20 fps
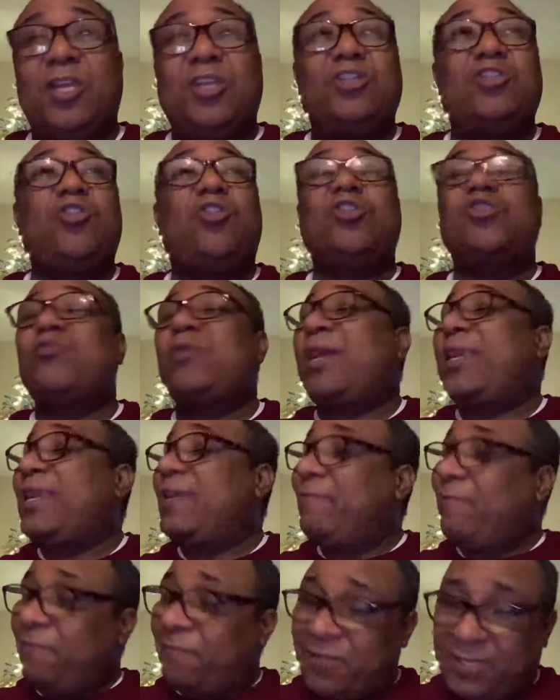Joshua, I
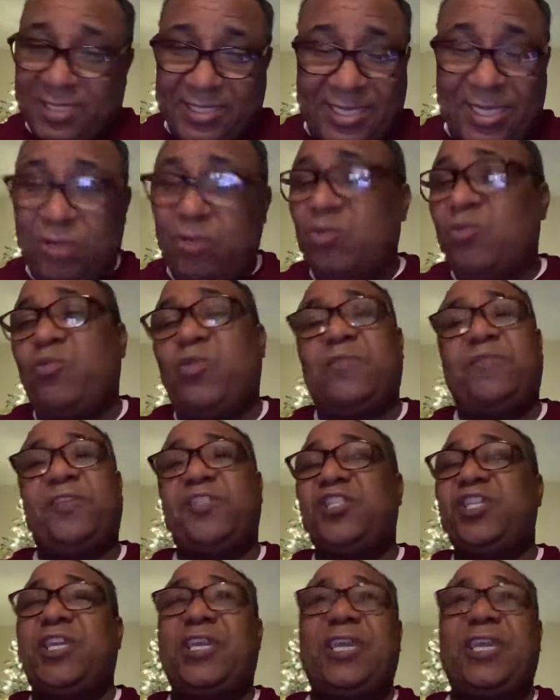never visited no refugee